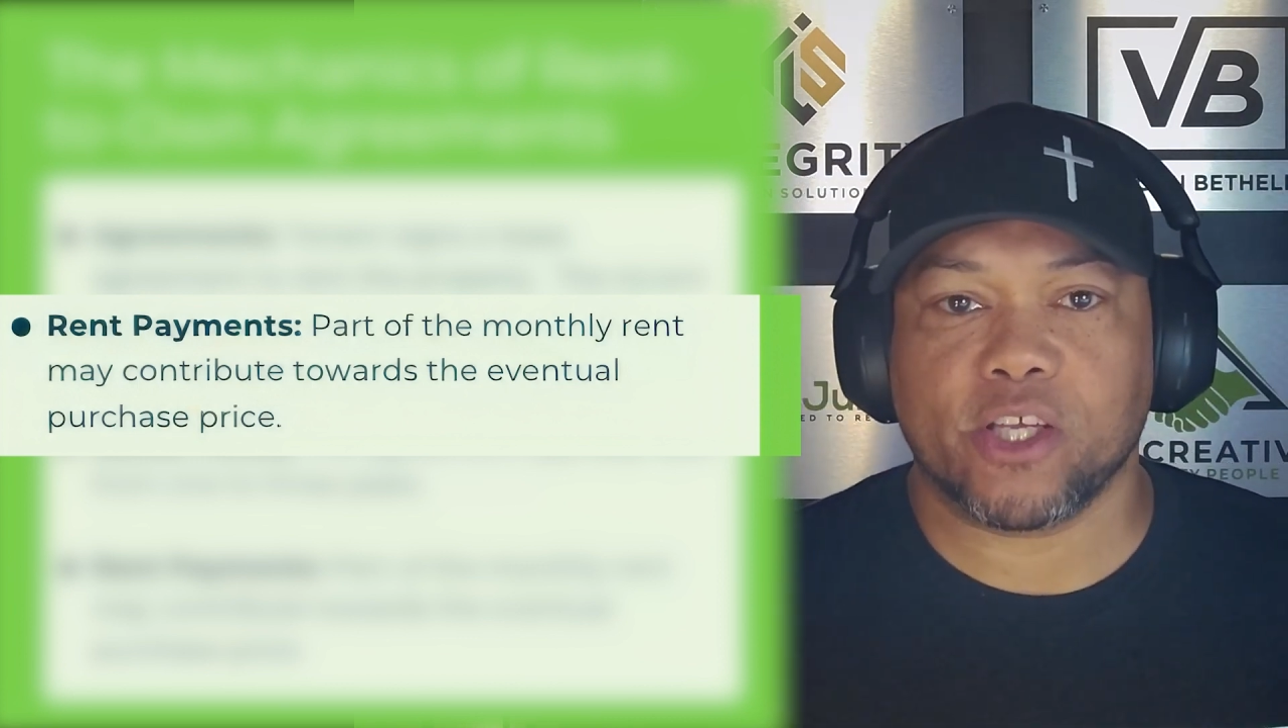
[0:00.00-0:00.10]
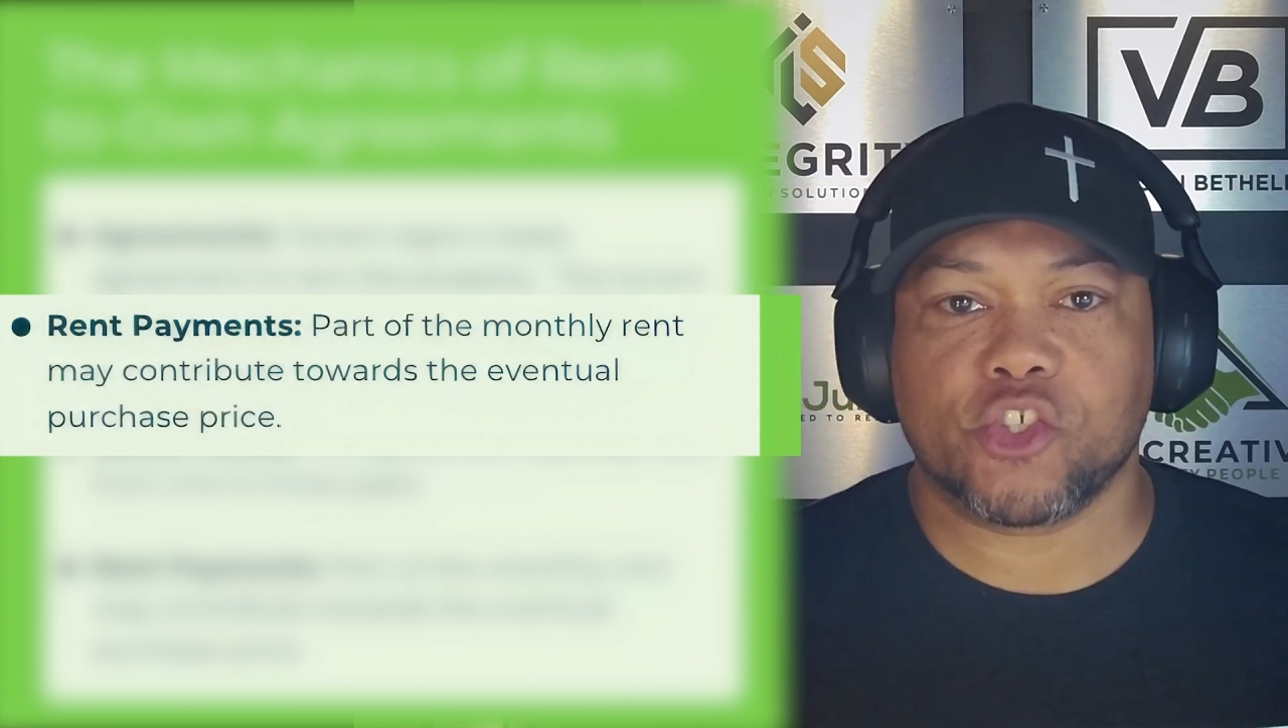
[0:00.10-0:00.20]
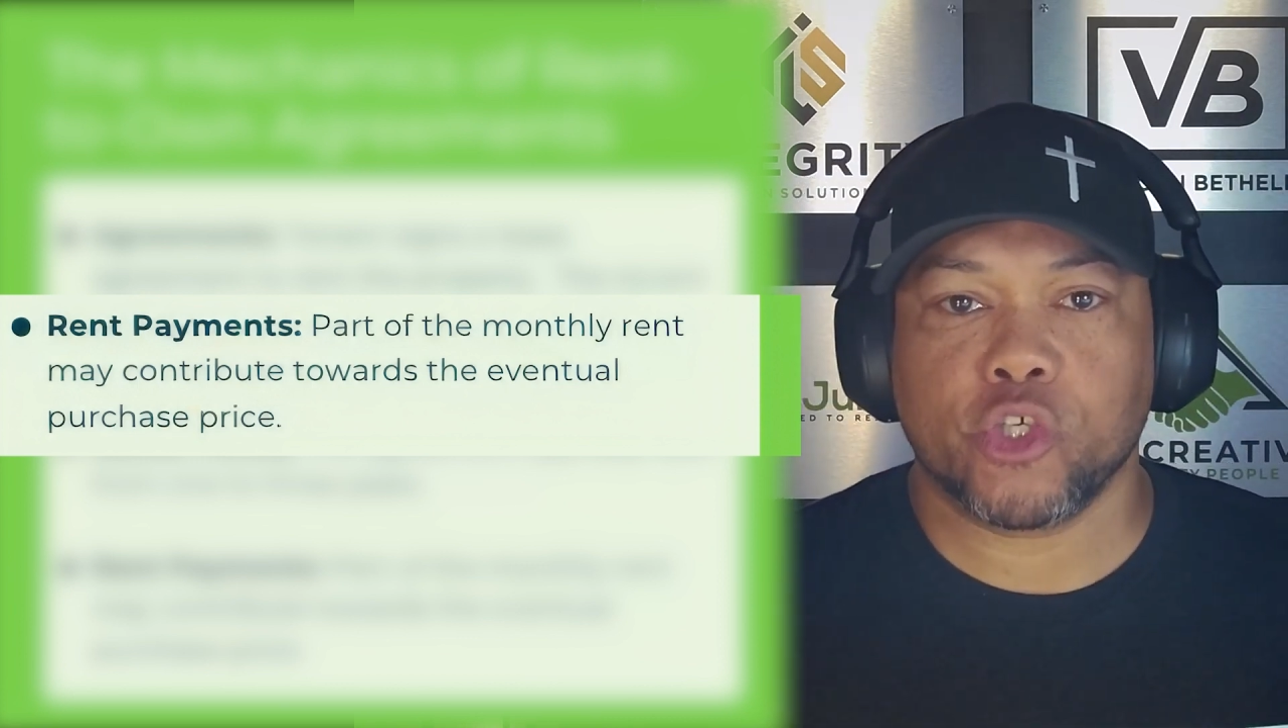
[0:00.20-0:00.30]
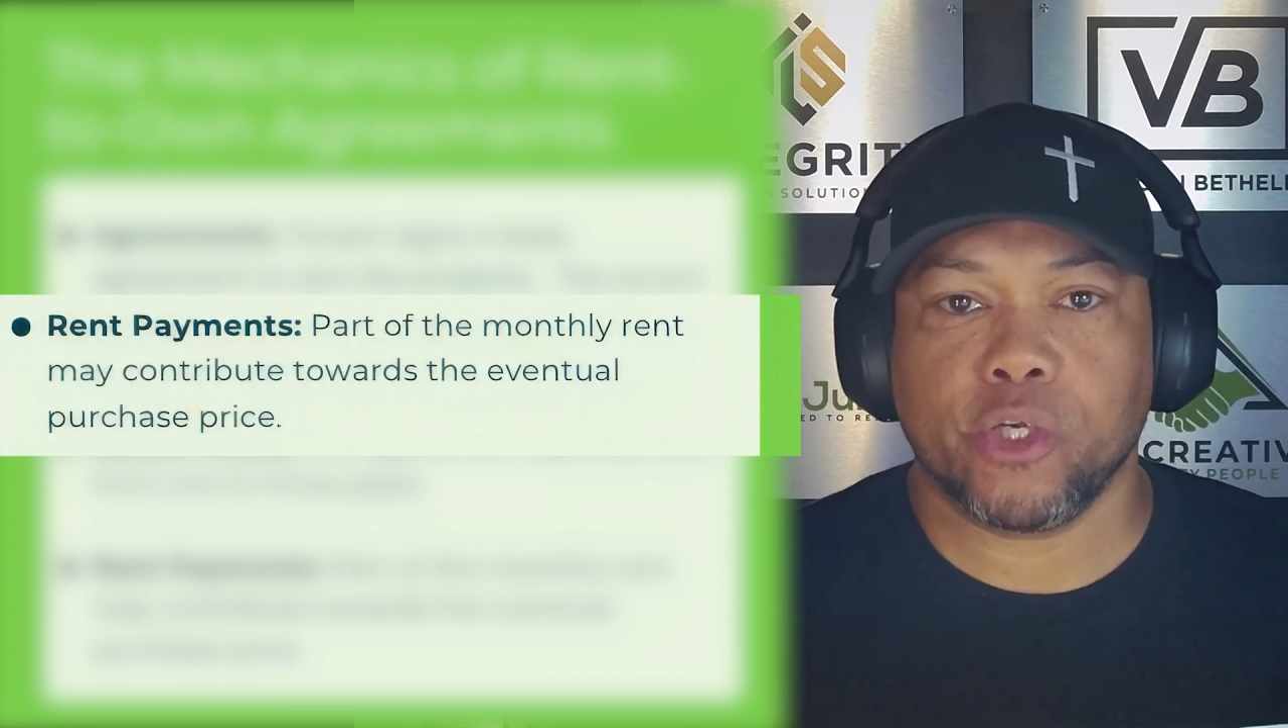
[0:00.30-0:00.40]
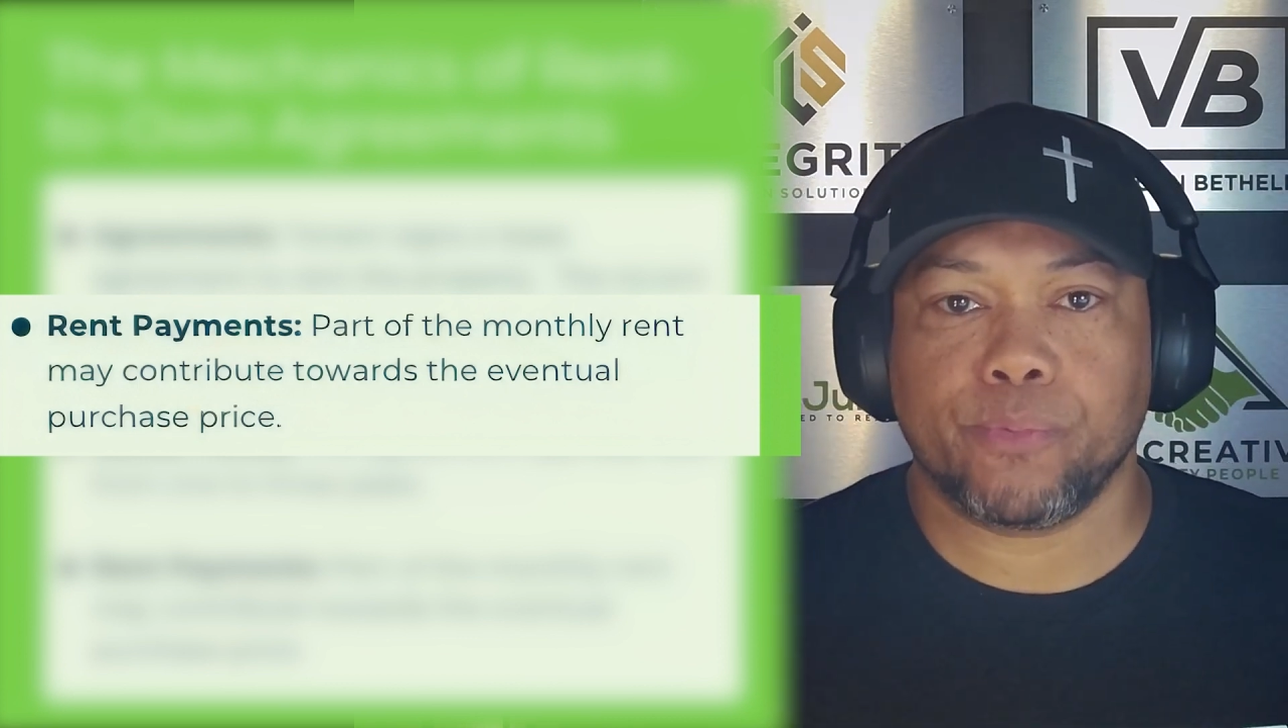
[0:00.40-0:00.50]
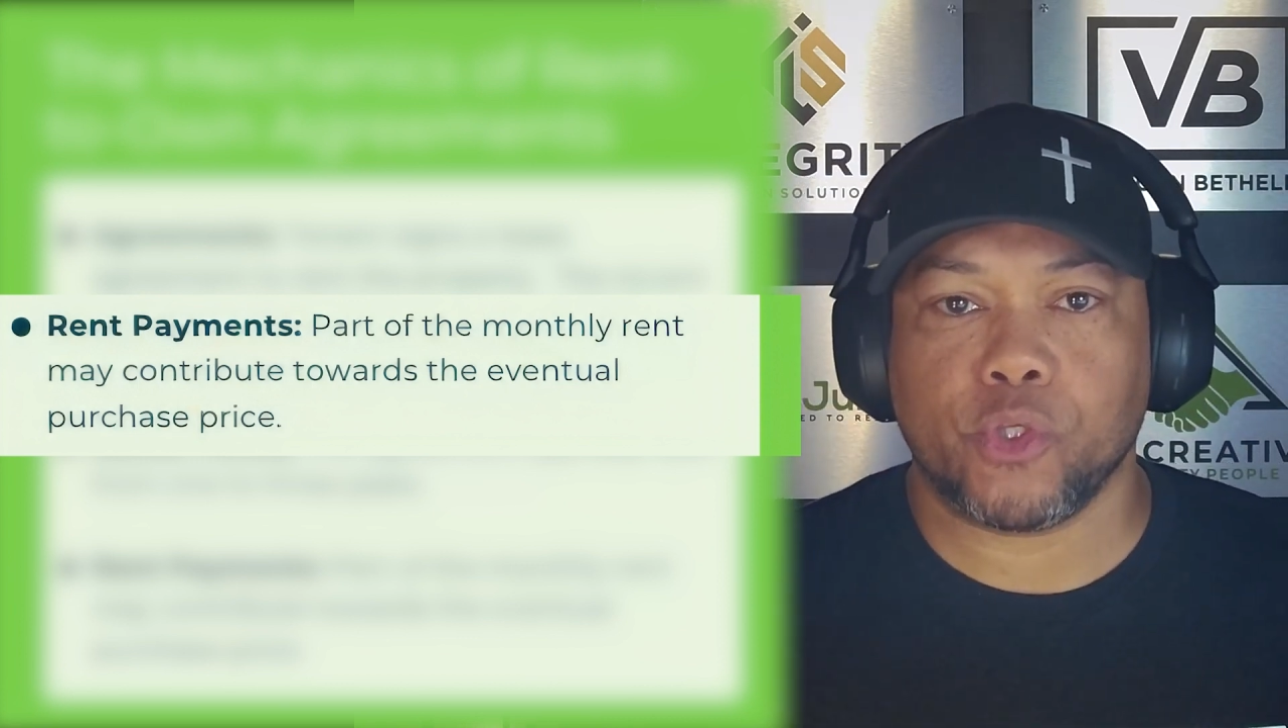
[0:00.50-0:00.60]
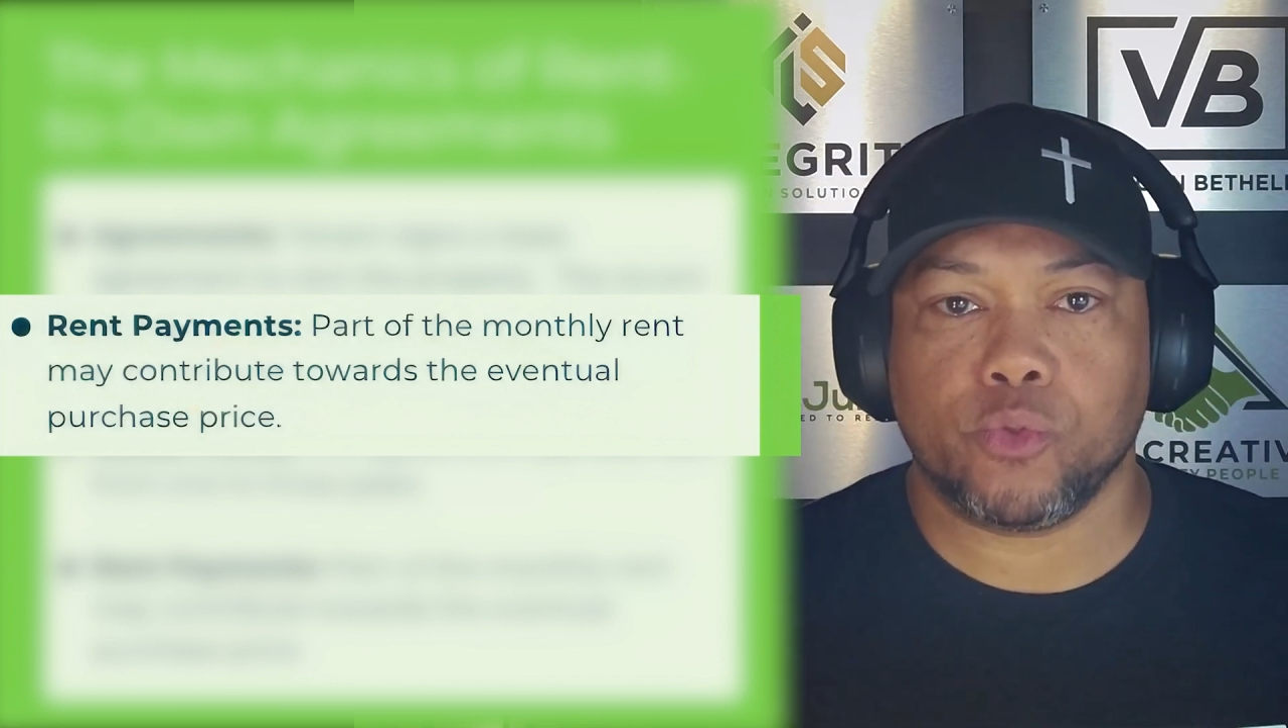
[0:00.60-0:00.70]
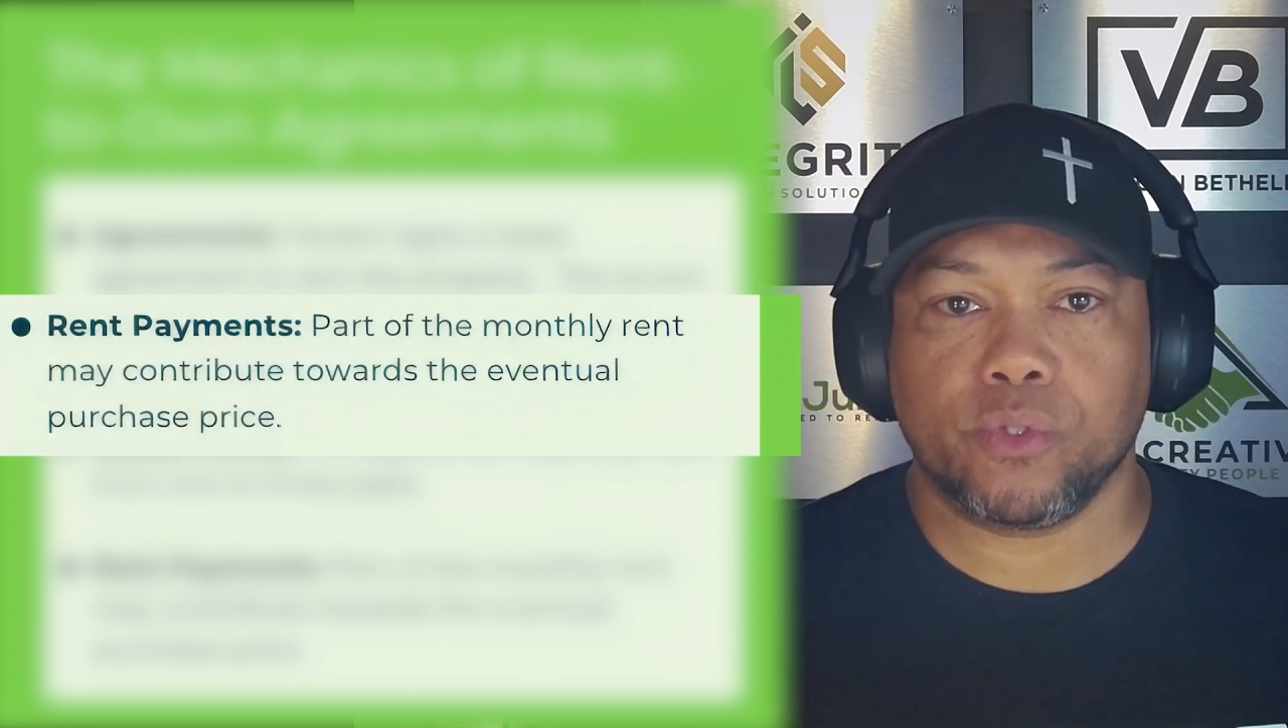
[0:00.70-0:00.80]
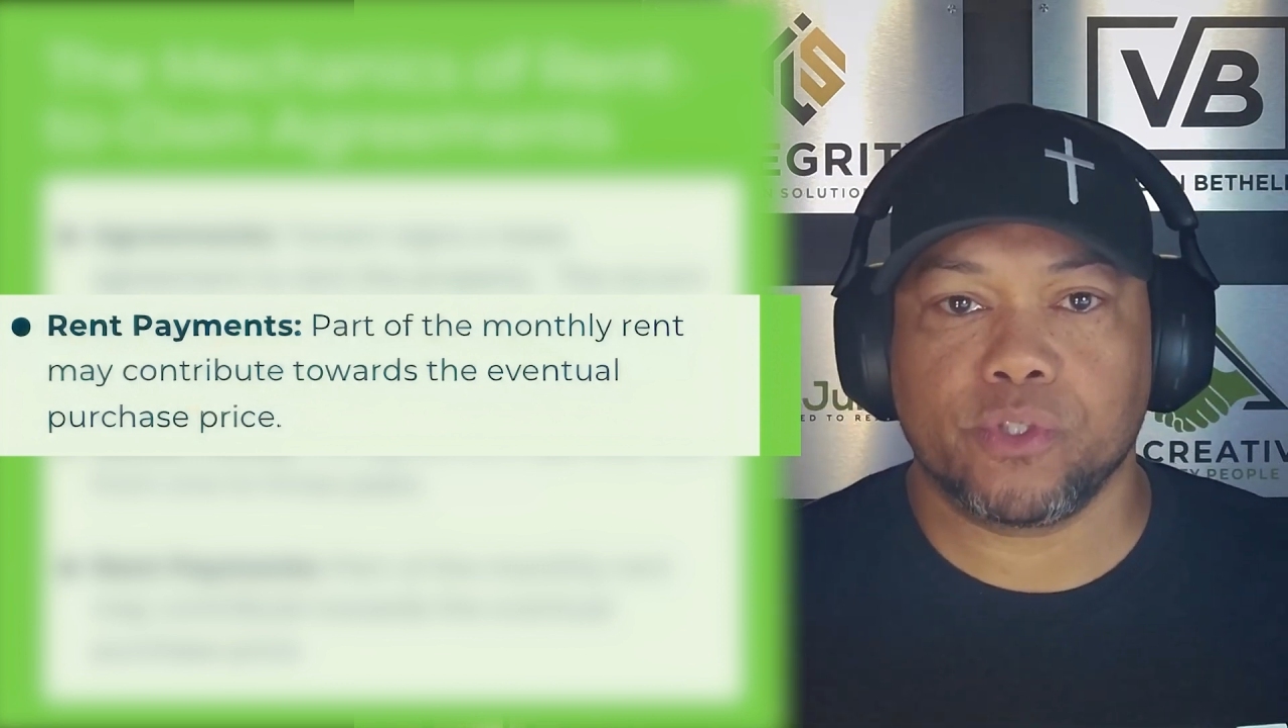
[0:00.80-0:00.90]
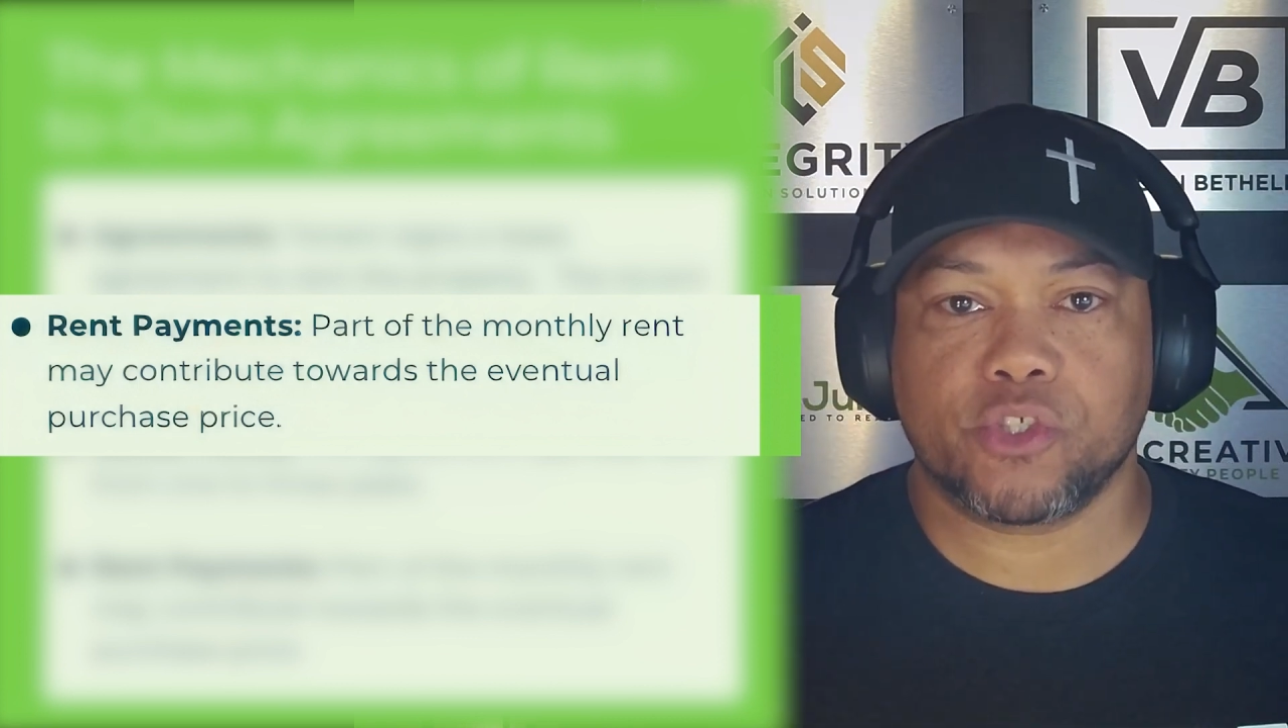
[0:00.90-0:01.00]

contribute